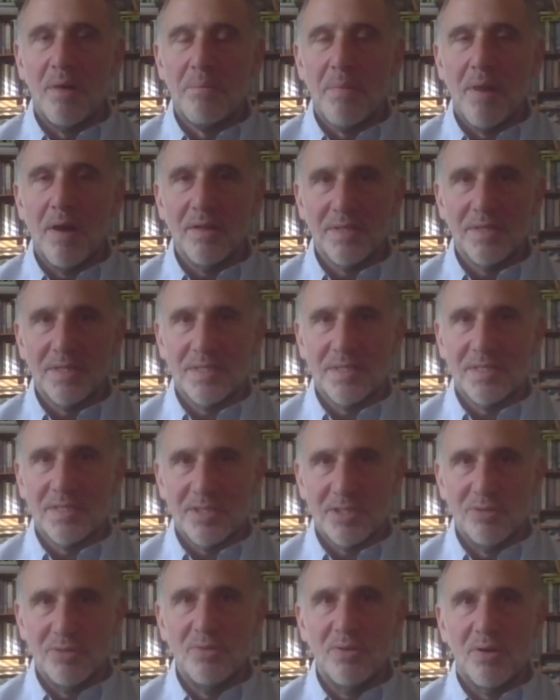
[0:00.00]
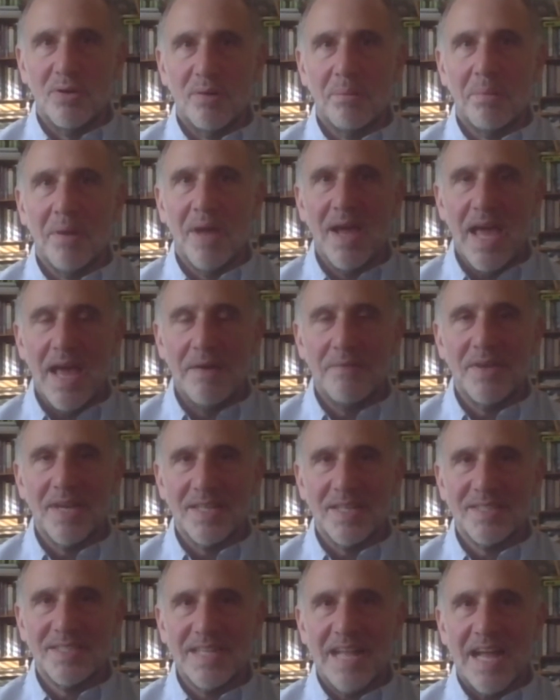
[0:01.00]
a month sooner by having
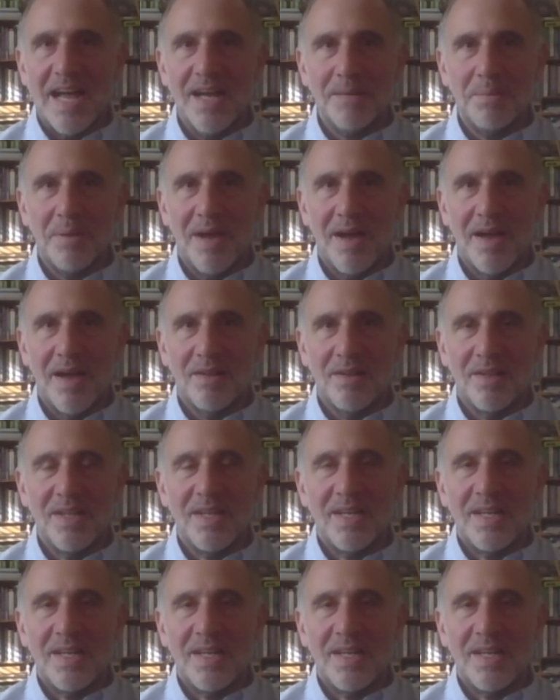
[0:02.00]
a stockpile,